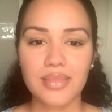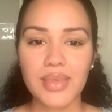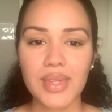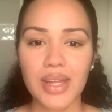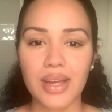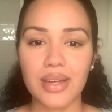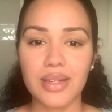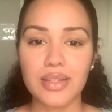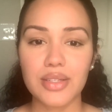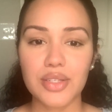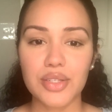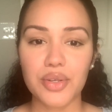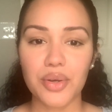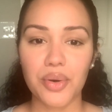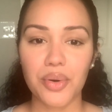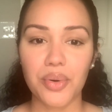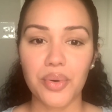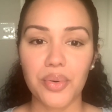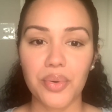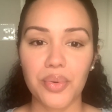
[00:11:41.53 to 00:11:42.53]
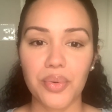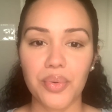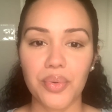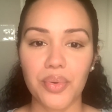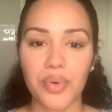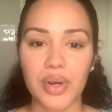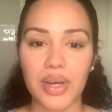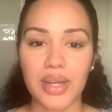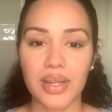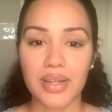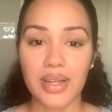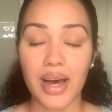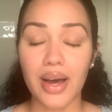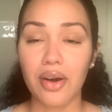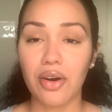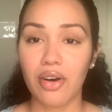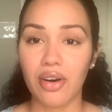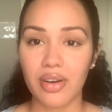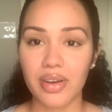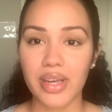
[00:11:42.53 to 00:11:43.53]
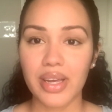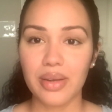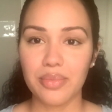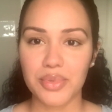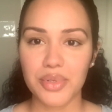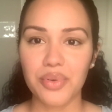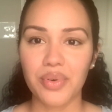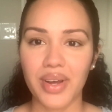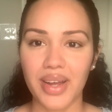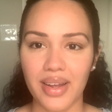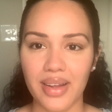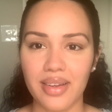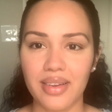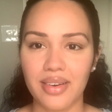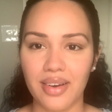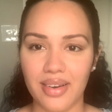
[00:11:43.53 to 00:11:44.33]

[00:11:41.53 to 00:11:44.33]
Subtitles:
And so that all came to a head